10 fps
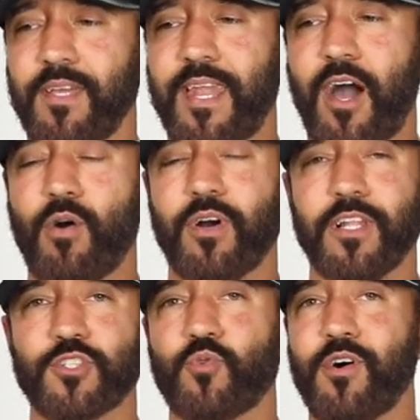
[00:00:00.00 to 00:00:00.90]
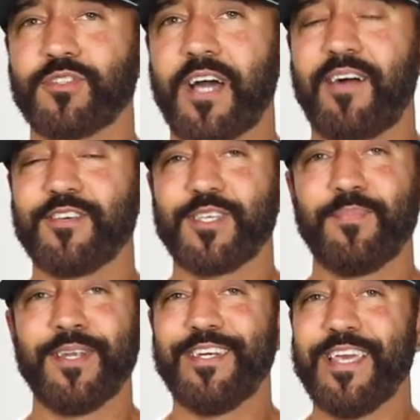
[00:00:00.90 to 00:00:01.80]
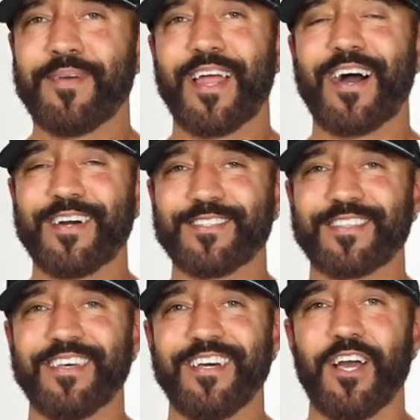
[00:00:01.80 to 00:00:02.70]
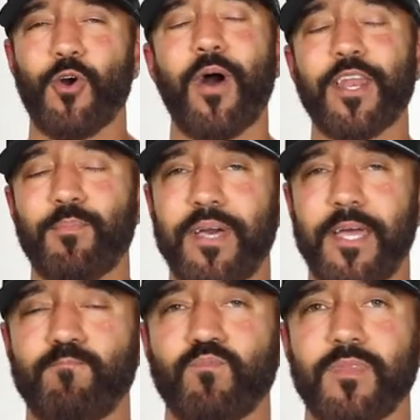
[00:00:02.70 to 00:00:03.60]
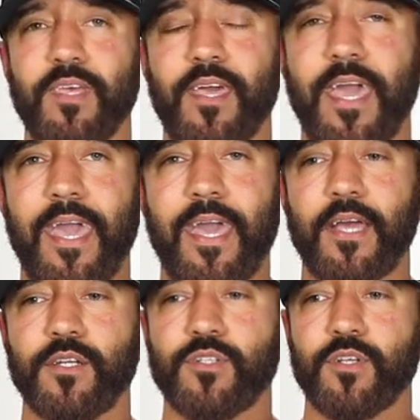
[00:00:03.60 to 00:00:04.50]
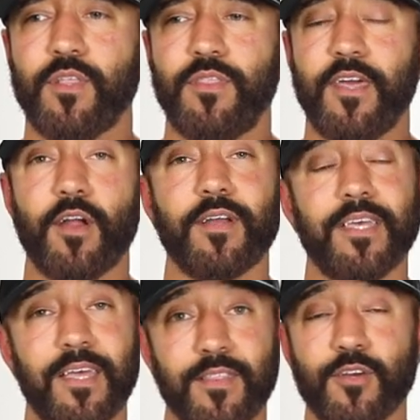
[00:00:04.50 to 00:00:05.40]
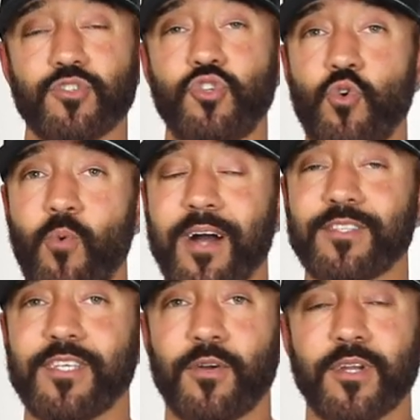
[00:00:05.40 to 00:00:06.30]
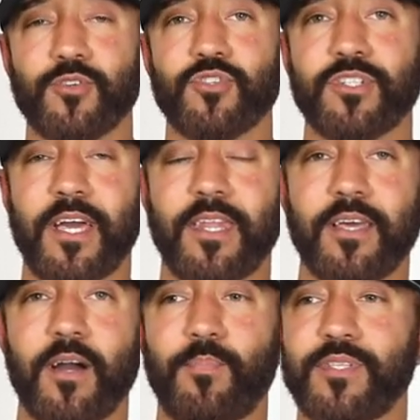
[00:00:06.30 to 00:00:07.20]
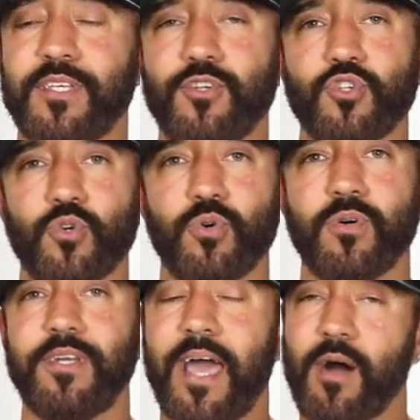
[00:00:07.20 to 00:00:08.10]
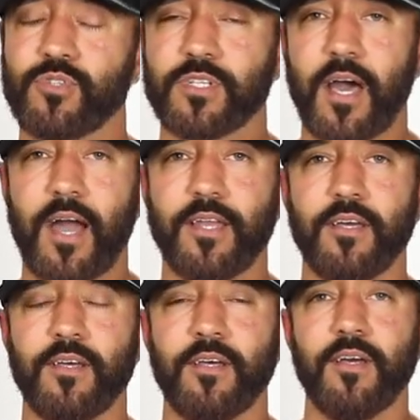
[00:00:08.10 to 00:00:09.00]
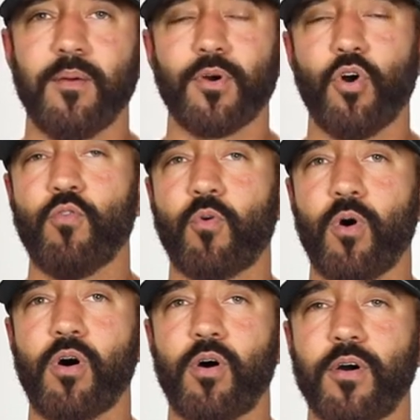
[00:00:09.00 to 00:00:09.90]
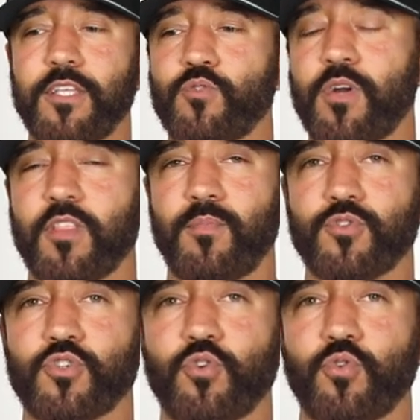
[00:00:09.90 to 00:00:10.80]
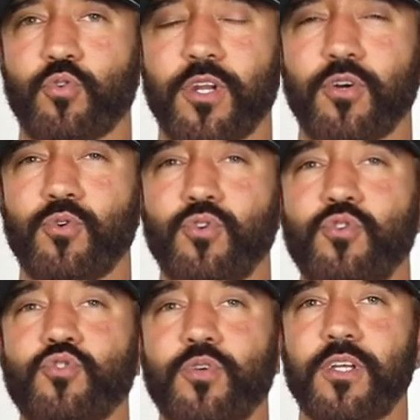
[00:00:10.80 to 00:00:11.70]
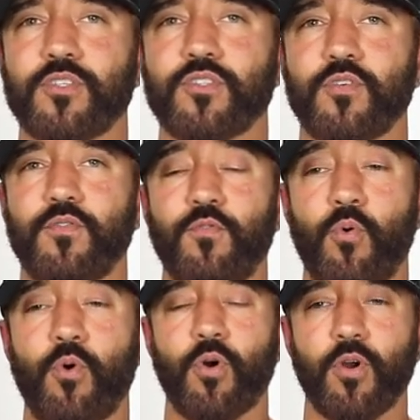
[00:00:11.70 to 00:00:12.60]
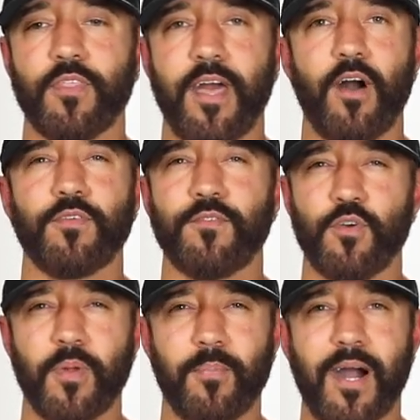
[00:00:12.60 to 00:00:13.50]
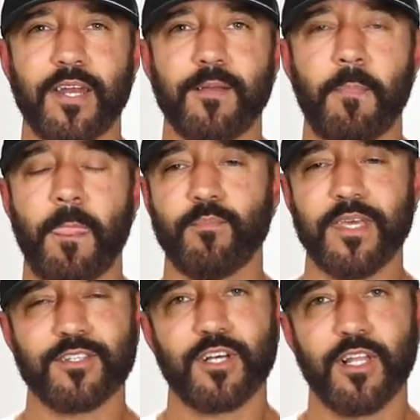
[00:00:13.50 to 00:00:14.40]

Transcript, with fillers: Now, cholesterol has obviously been demonized quite a bit, and there again, there's nuance here in understanding a potential downside, but overall, it's one of the most critical nutrients for the health of the human body, because